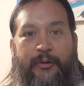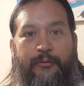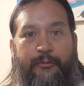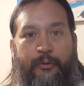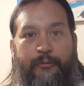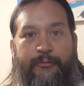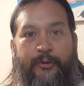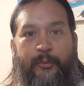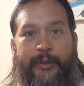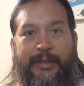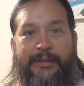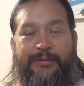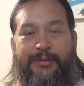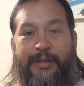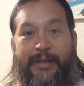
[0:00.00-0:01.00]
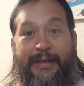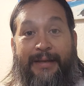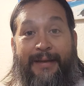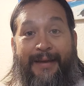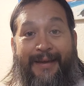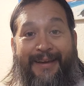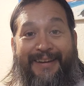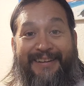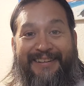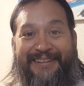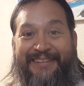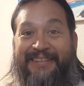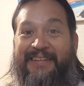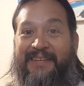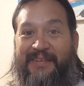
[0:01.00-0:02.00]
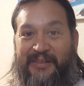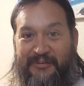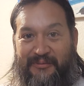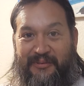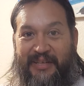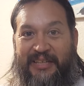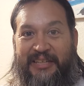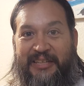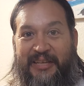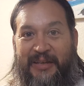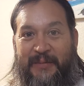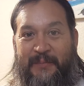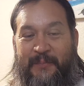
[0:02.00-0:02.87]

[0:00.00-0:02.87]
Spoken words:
a few weeks, and it finally came.